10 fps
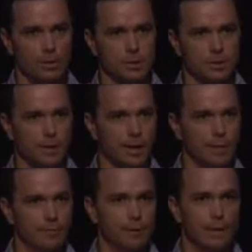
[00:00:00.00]

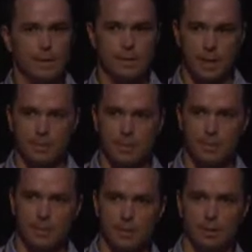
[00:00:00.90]
Shoalhaven and South East
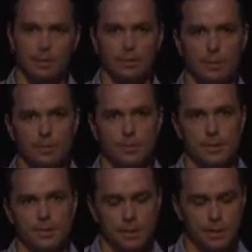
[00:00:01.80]
Sydney local health
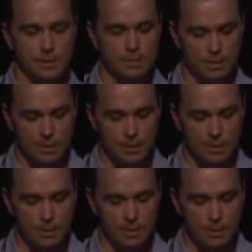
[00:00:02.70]
districts.